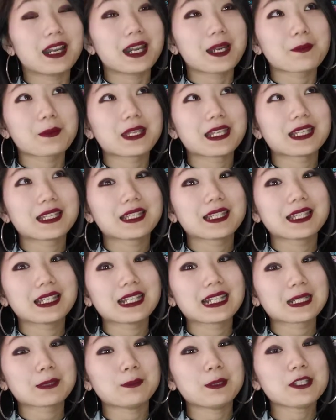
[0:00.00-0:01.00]
I mean,
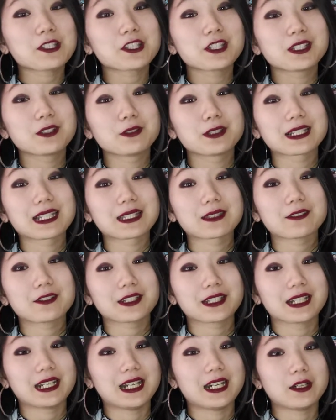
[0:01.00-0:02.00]
especially when
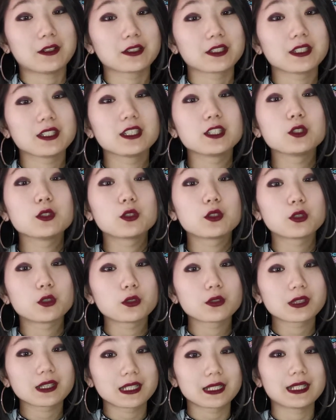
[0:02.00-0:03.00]
starting out, you
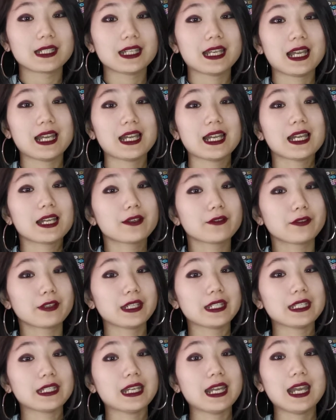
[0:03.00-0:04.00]
only have
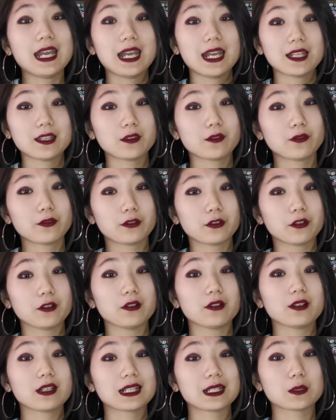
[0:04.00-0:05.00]
a
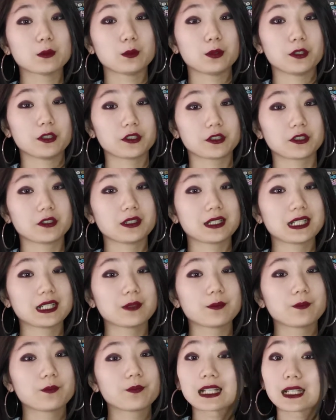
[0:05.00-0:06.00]
handful of
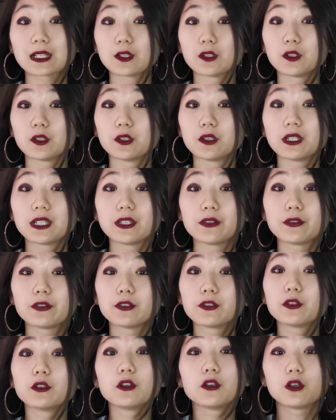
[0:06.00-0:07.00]
supporters. So
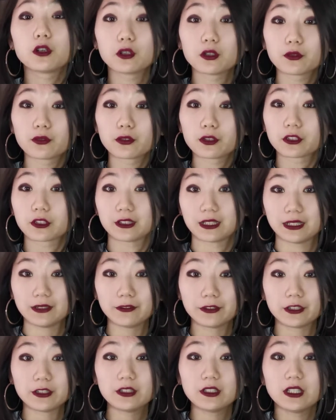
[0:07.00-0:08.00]
if you
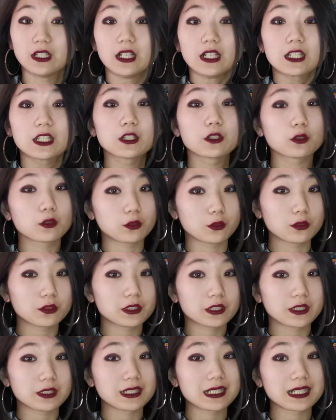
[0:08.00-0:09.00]
over-deliver, your
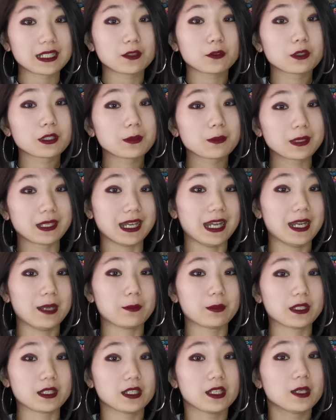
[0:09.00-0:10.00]
audience will be
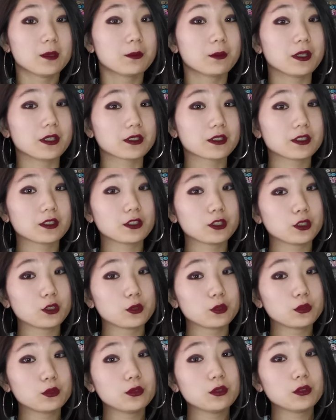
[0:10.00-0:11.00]
happy, but
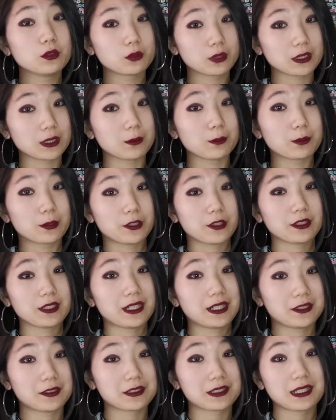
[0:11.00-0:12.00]
you will burn
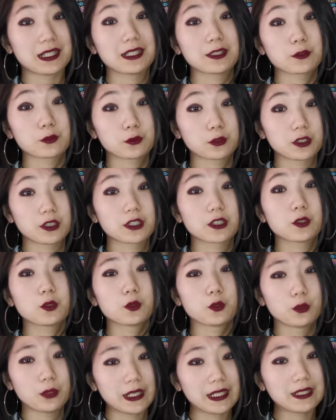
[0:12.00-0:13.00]
out and work
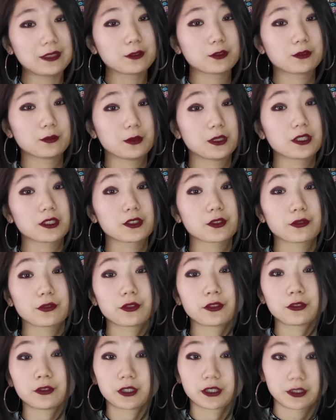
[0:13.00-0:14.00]
way too much
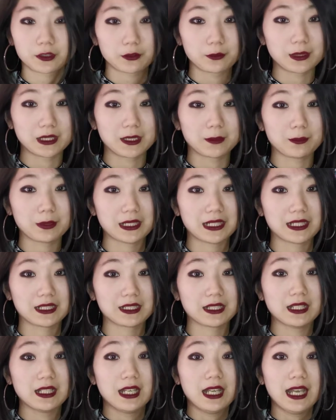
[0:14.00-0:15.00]
for what you're being
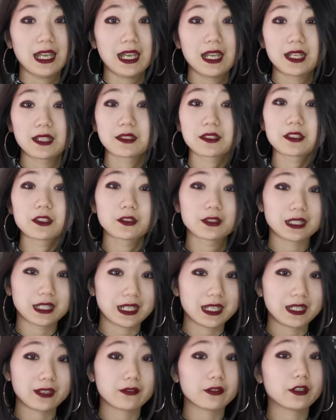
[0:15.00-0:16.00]
paid. And you'll
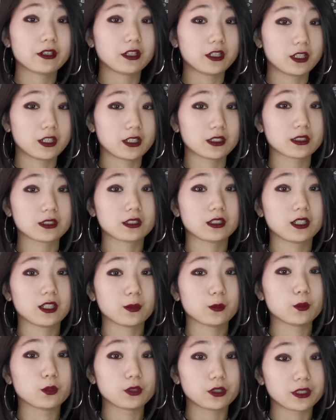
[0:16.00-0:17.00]
have a hard
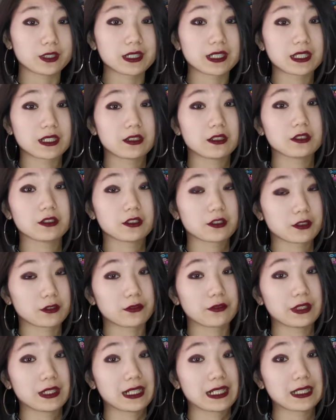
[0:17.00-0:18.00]
time working on other
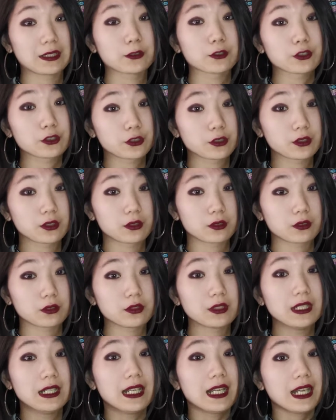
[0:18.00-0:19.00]
things you should
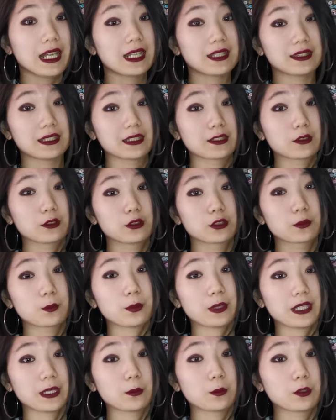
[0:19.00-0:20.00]
do and that
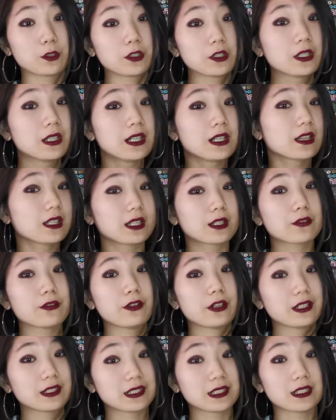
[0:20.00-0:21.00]
could pay more, like
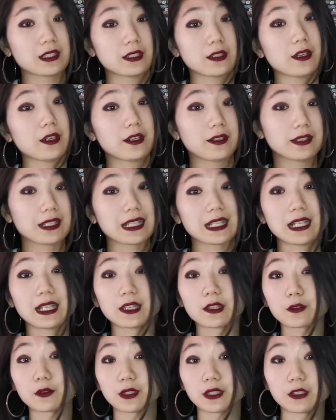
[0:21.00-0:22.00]
finding clients
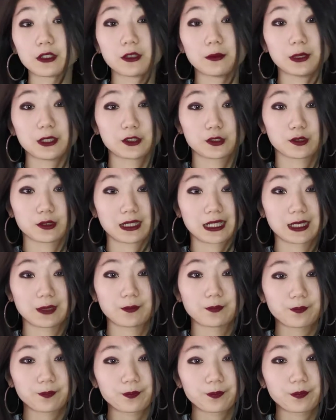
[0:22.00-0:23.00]
and doing commissions.